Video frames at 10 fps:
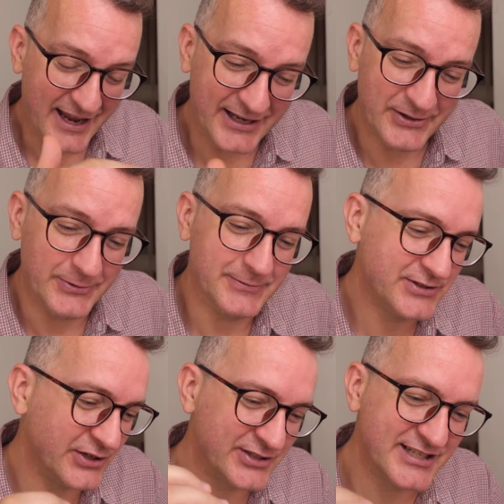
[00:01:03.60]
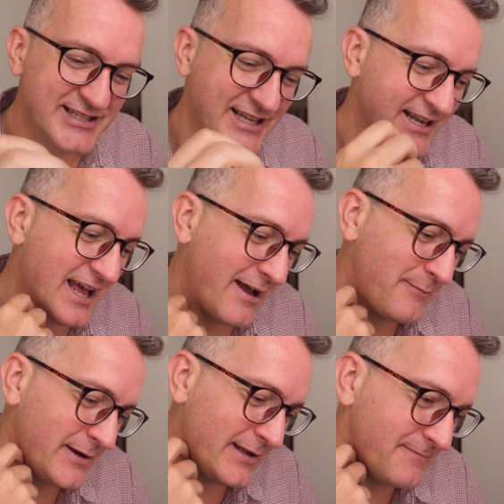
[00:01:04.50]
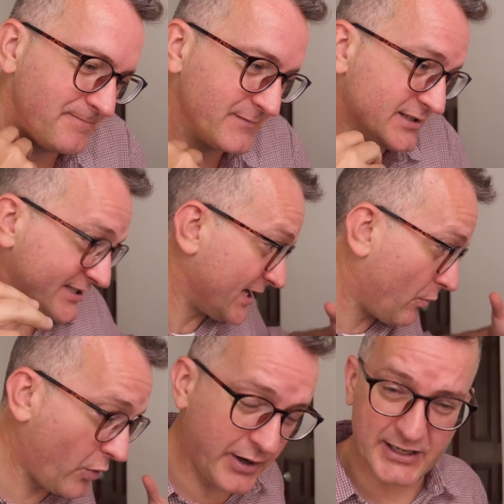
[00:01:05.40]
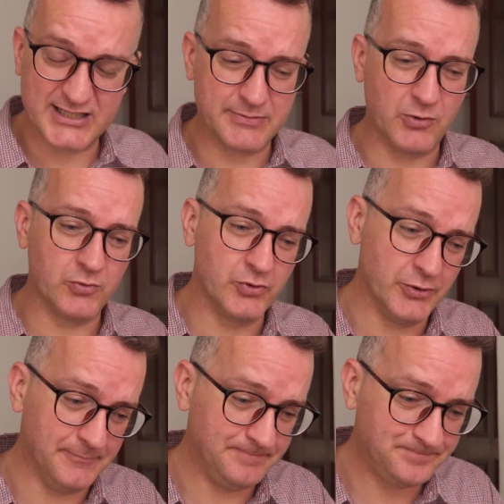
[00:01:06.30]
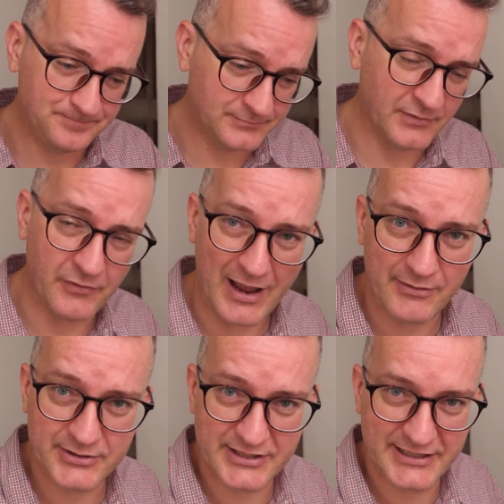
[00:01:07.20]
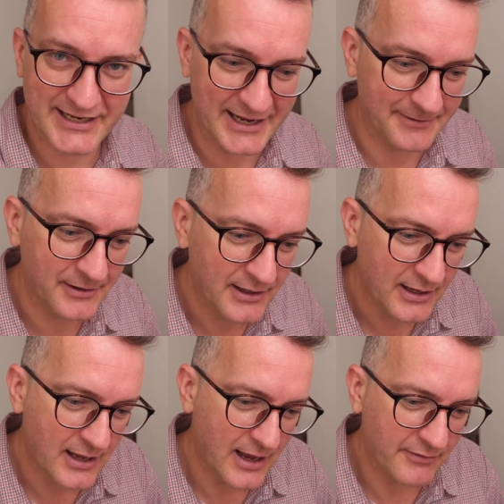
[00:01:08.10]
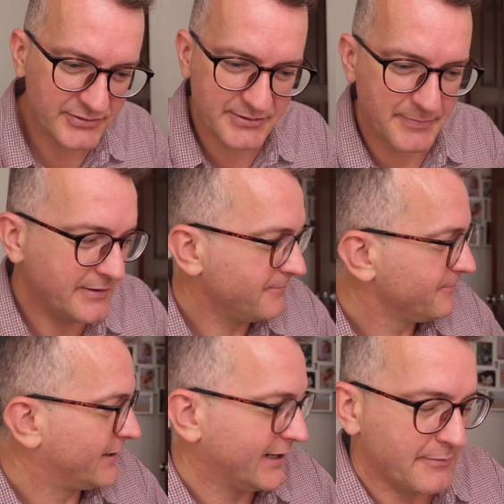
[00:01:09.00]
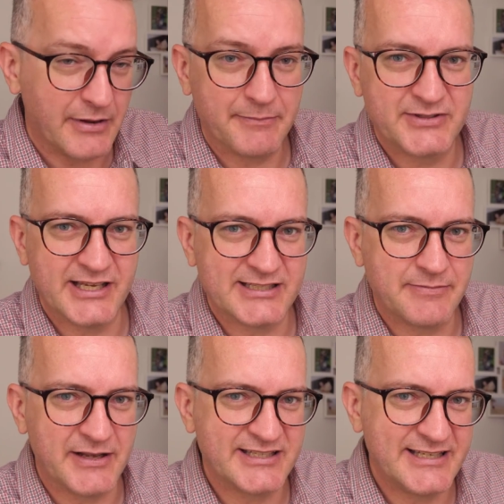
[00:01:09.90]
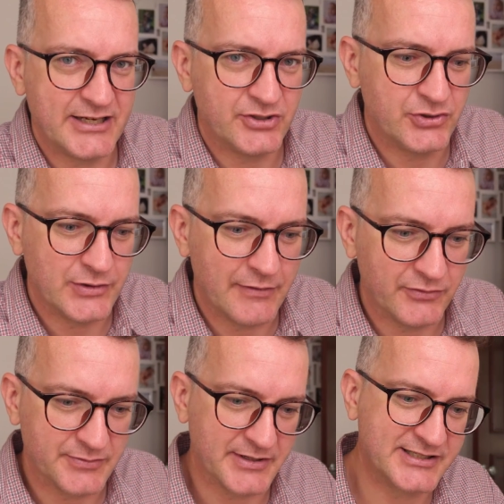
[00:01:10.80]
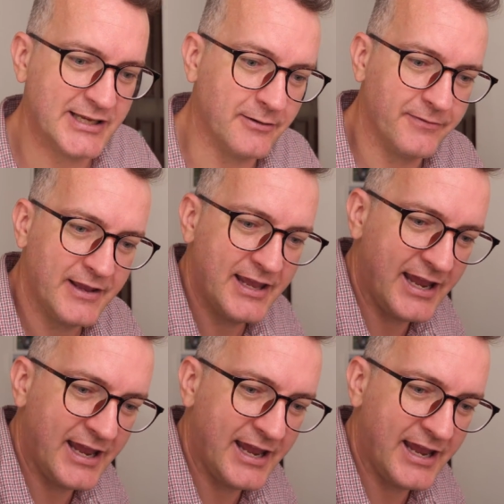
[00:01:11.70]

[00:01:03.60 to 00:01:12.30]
Anywho, so since then, I've been, since I work in a small room for hours in a day, I was a bit getting a bit obsessed about CO2 levels myself.